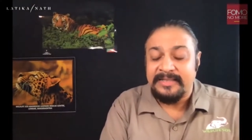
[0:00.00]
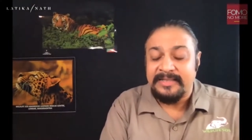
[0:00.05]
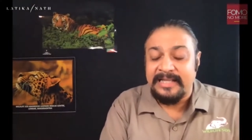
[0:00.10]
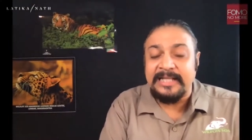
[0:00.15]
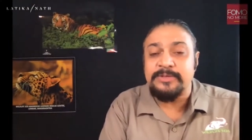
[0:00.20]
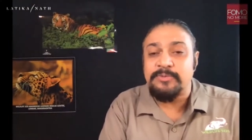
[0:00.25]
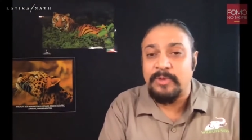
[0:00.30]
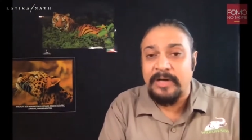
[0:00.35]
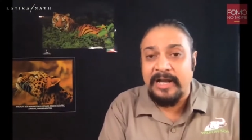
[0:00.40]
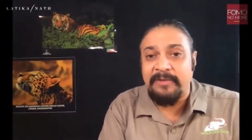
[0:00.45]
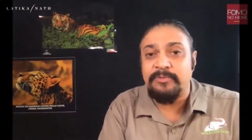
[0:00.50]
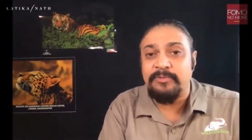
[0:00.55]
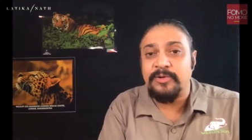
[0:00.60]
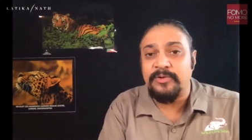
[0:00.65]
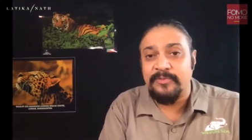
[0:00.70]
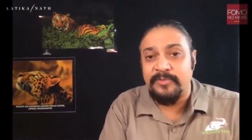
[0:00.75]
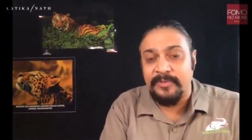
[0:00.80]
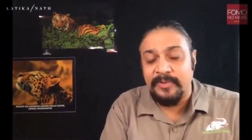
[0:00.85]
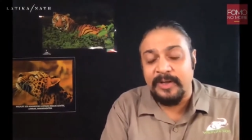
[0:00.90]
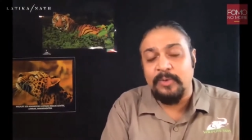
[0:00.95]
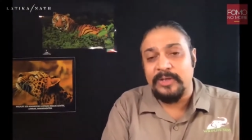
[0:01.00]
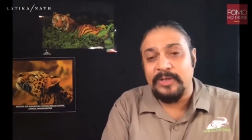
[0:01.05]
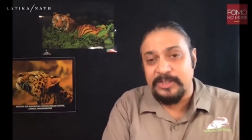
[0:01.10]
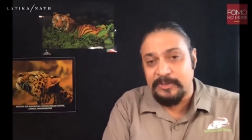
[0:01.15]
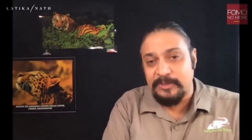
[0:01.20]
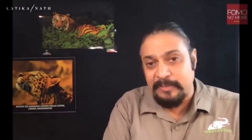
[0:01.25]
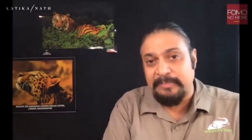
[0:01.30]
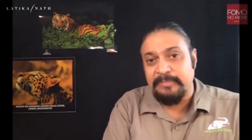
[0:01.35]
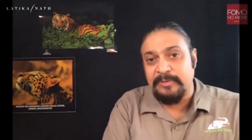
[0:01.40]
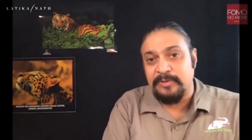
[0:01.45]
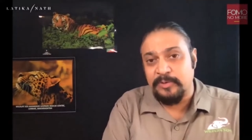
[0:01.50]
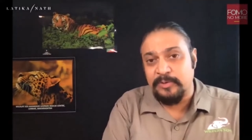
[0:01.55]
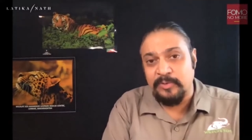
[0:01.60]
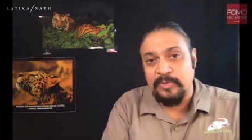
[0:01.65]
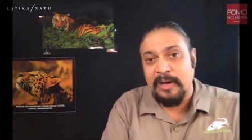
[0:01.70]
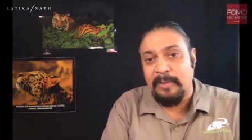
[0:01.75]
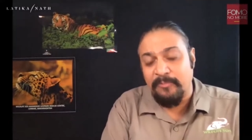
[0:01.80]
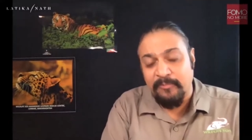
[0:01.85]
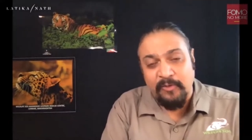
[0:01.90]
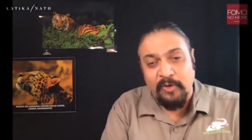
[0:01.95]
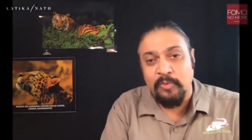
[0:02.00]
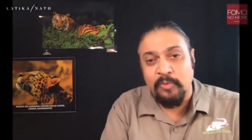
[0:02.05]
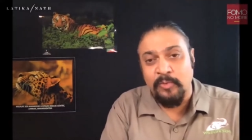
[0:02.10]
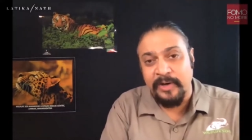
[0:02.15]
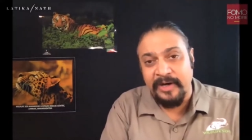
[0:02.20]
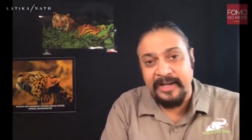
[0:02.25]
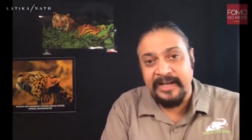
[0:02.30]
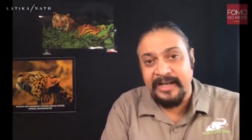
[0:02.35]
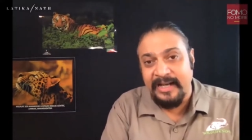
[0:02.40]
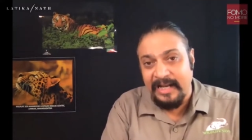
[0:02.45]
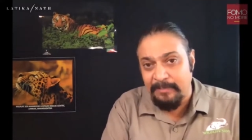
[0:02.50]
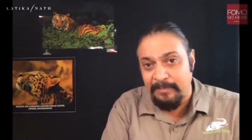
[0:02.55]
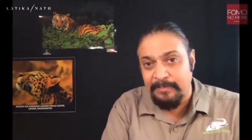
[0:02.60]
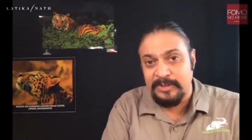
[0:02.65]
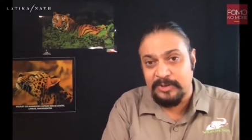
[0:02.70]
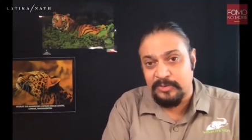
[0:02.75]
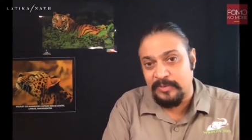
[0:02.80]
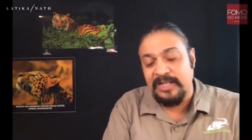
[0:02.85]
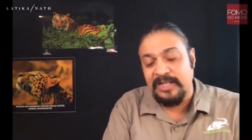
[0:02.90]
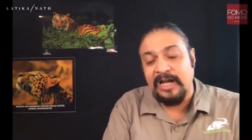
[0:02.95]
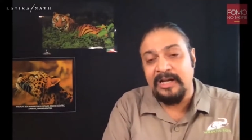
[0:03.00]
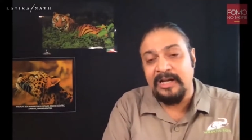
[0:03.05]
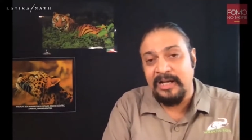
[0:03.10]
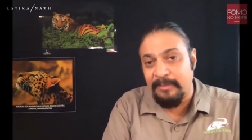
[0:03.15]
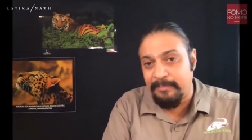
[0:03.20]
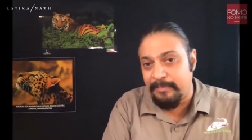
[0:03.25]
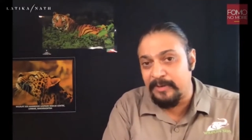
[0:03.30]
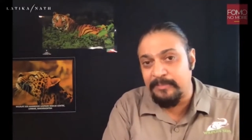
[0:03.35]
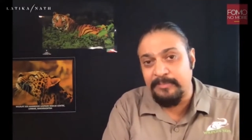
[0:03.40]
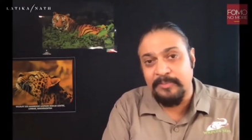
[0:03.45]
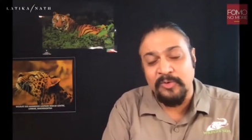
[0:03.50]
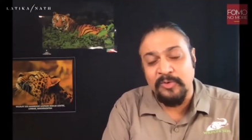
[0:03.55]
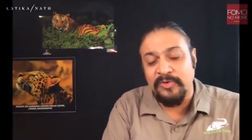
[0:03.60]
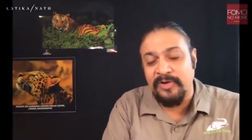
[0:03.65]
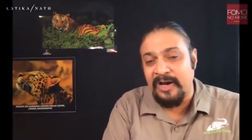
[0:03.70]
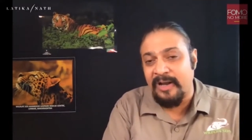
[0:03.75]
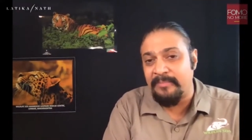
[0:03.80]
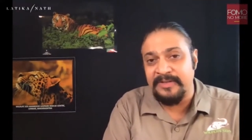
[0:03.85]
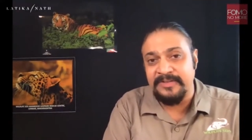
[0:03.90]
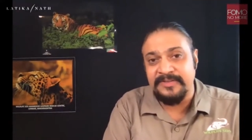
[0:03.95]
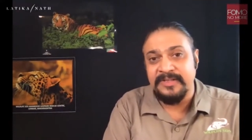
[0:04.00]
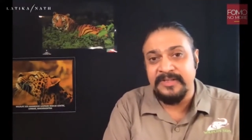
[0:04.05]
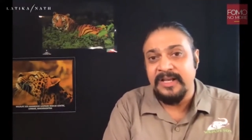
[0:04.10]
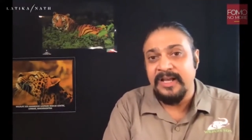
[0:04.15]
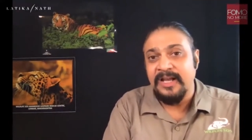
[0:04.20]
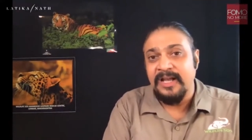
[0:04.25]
that's what i would request people to come forward and help us with our leopard program is